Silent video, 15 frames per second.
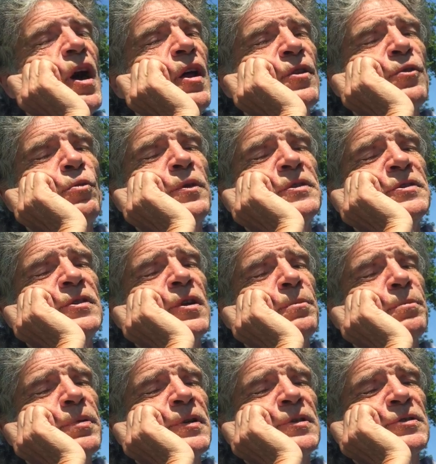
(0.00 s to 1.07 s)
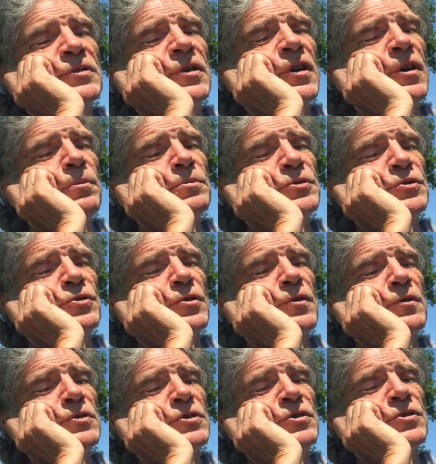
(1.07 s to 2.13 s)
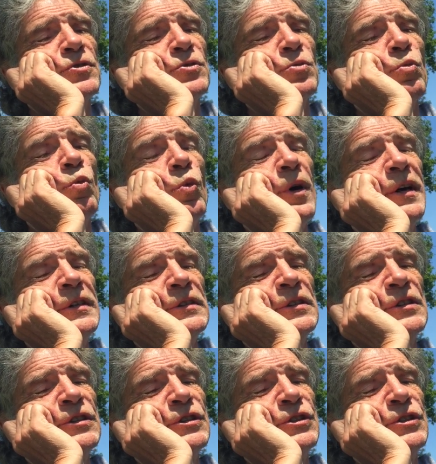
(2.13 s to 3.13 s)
Yeah, the reason I picked temp services was